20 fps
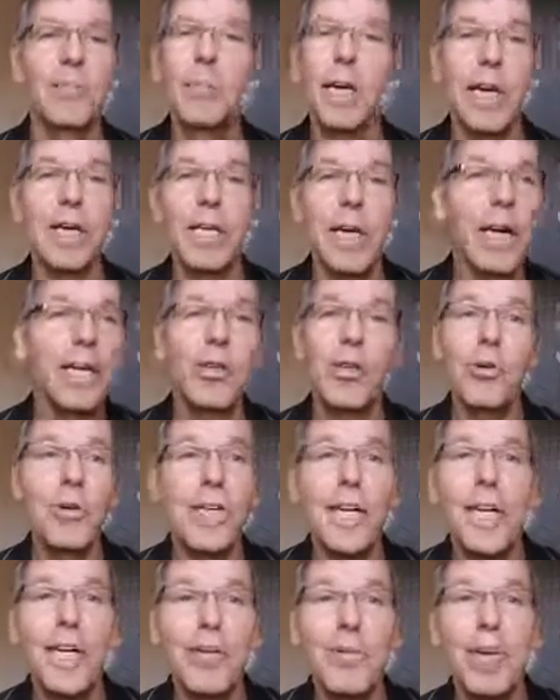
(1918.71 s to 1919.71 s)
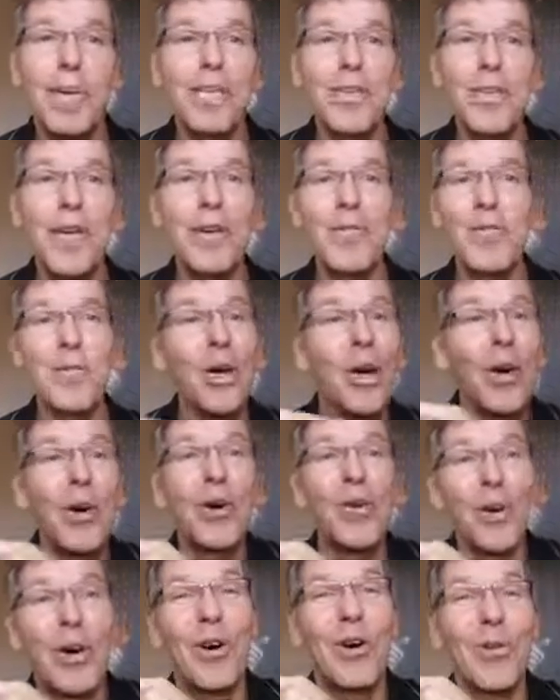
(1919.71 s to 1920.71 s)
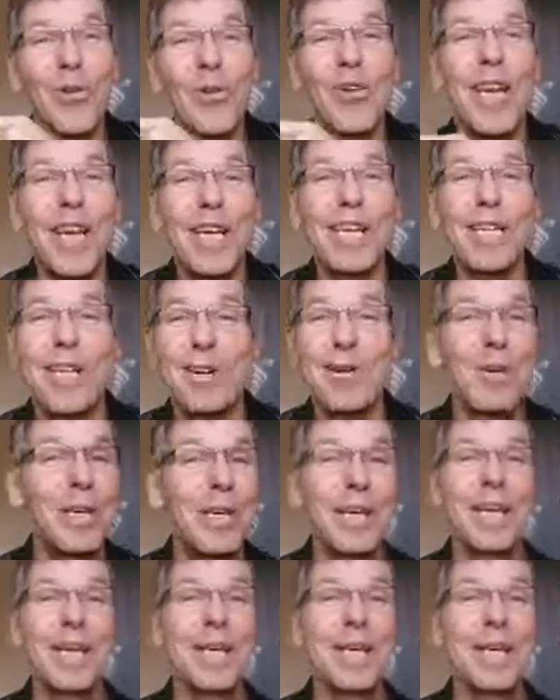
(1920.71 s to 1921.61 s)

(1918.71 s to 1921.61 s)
But I do it anyway, so even on radio,